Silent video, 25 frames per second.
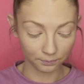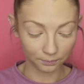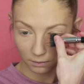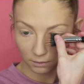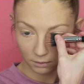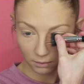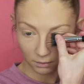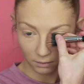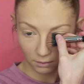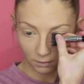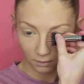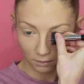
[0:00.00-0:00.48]

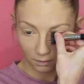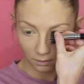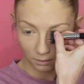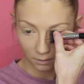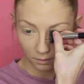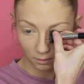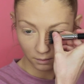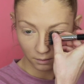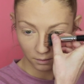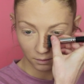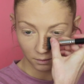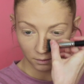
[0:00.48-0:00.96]

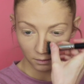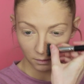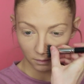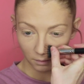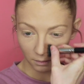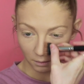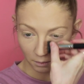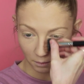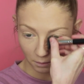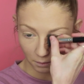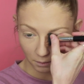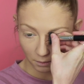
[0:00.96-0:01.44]

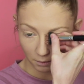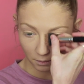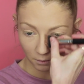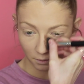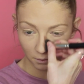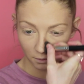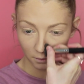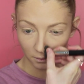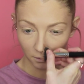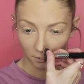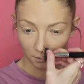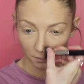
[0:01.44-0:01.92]

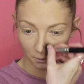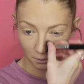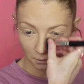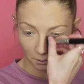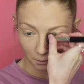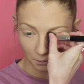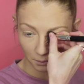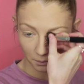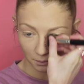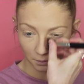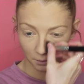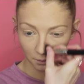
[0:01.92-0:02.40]

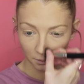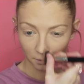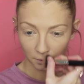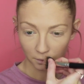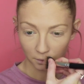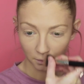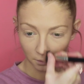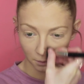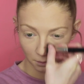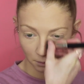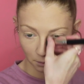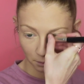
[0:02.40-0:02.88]

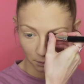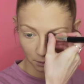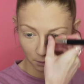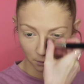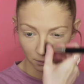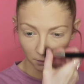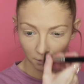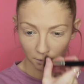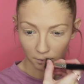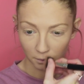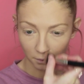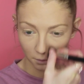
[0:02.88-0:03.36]

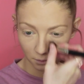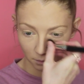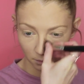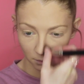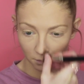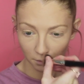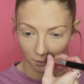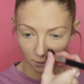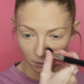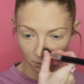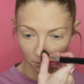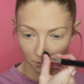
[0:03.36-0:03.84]

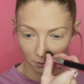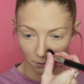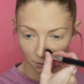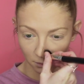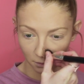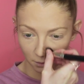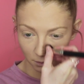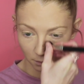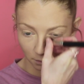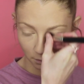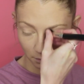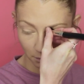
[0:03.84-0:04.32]

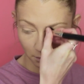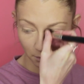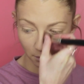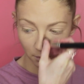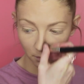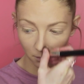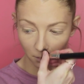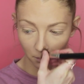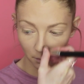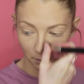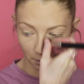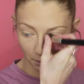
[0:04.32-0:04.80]

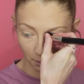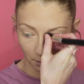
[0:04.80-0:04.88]
(silence)